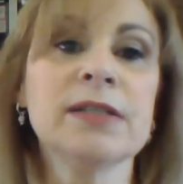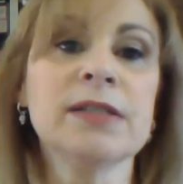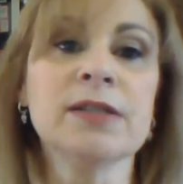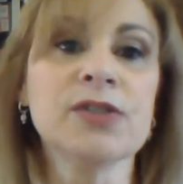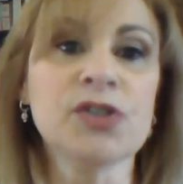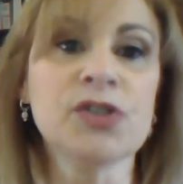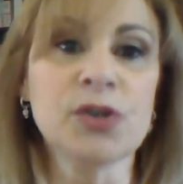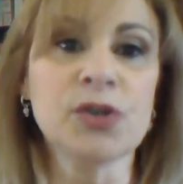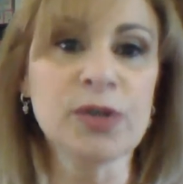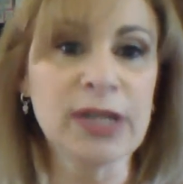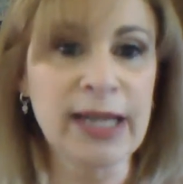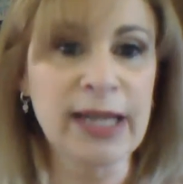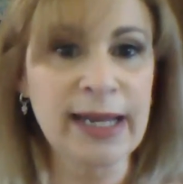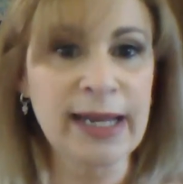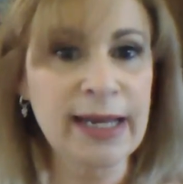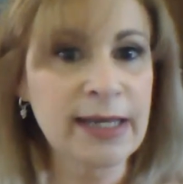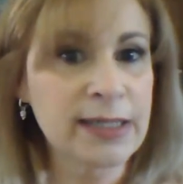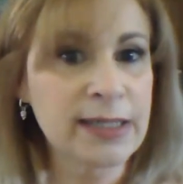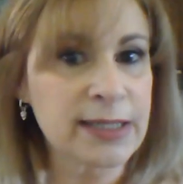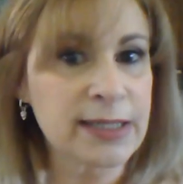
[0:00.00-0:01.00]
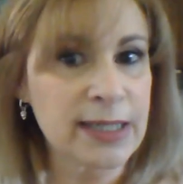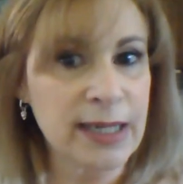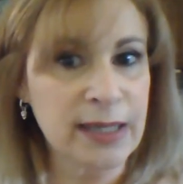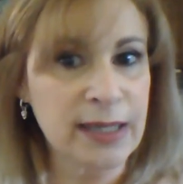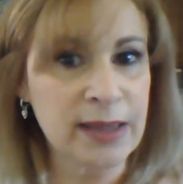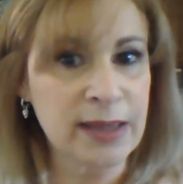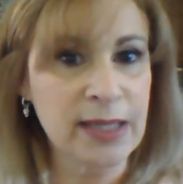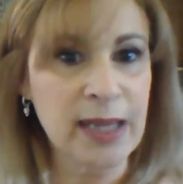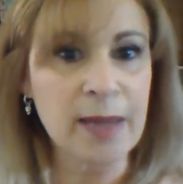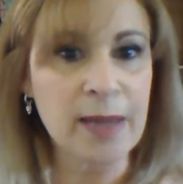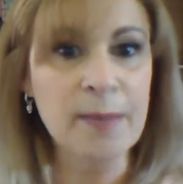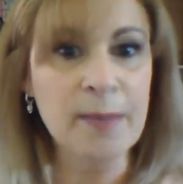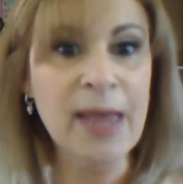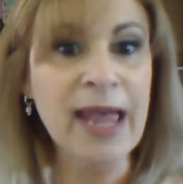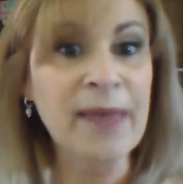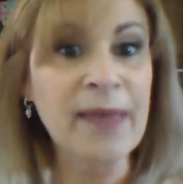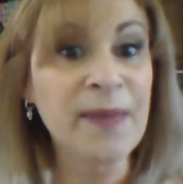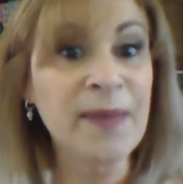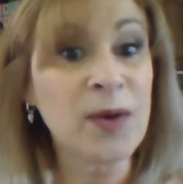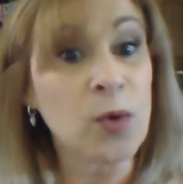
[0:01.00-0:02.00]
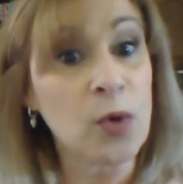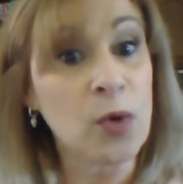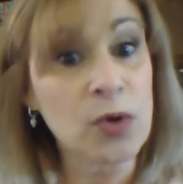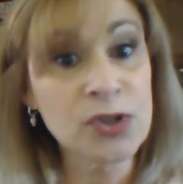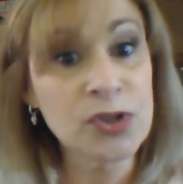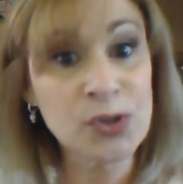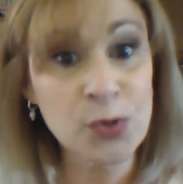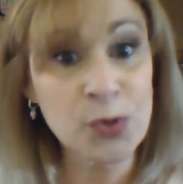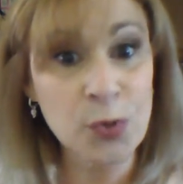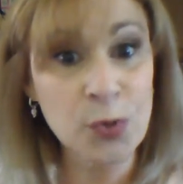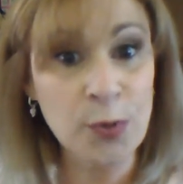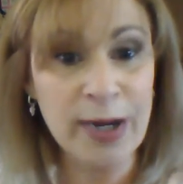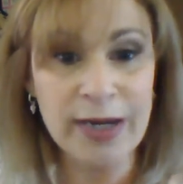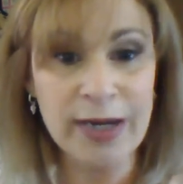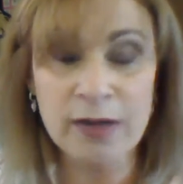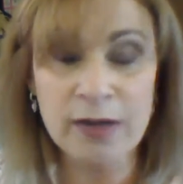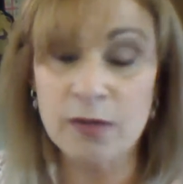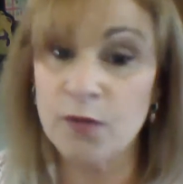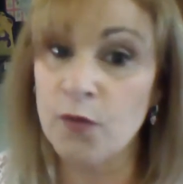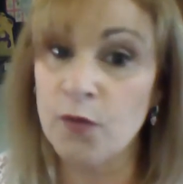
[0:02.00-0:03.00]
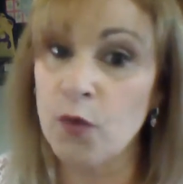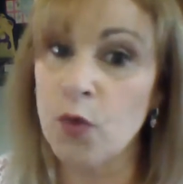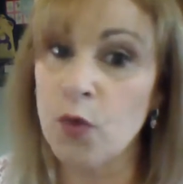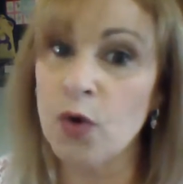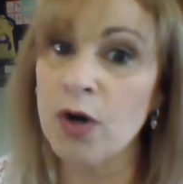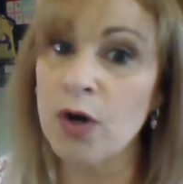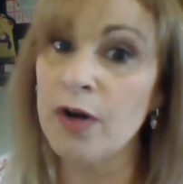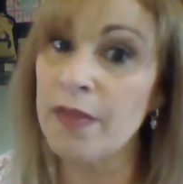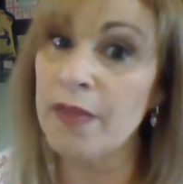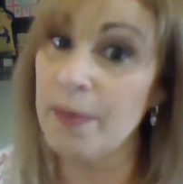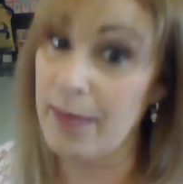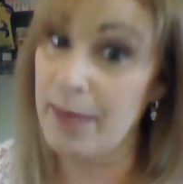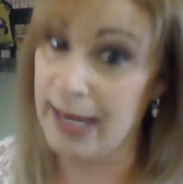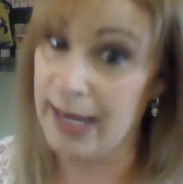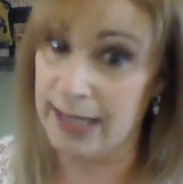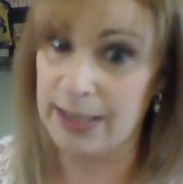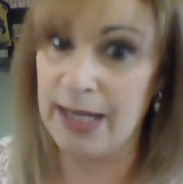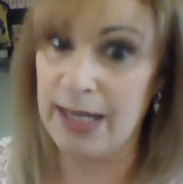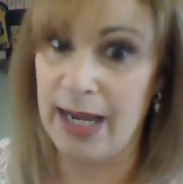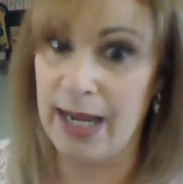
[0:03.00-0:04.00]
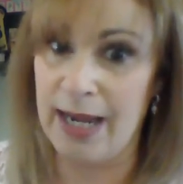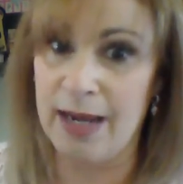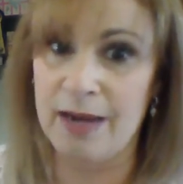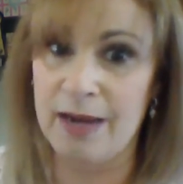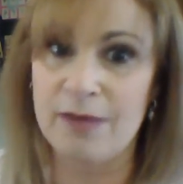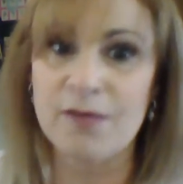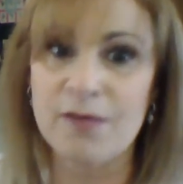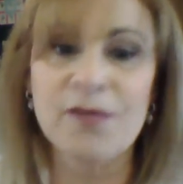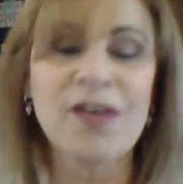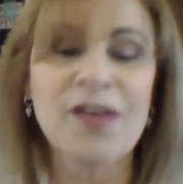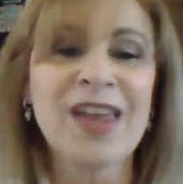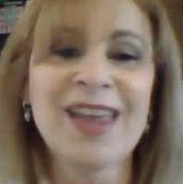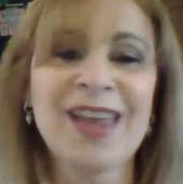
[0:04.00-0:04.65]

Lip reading: there's no light in them, and they're also great for the man cave.